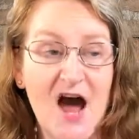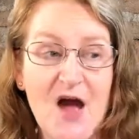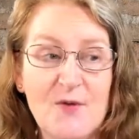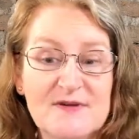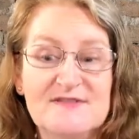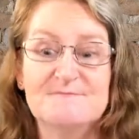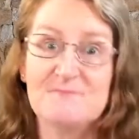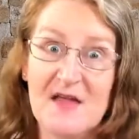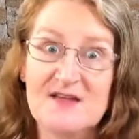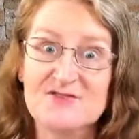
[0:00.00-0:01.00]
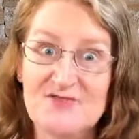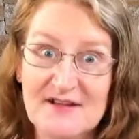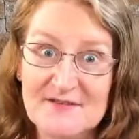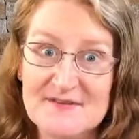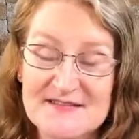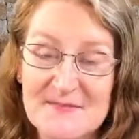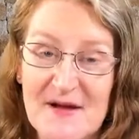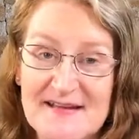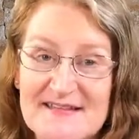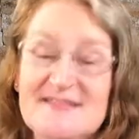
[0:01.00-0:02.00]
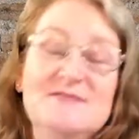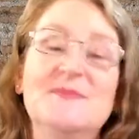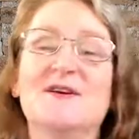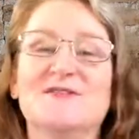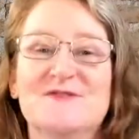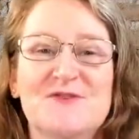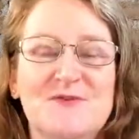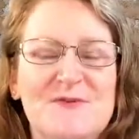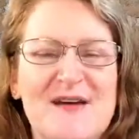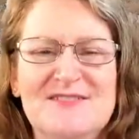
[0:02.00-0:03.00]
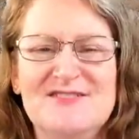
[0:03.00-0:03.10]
I was struggling with some ideas because, of course, we've had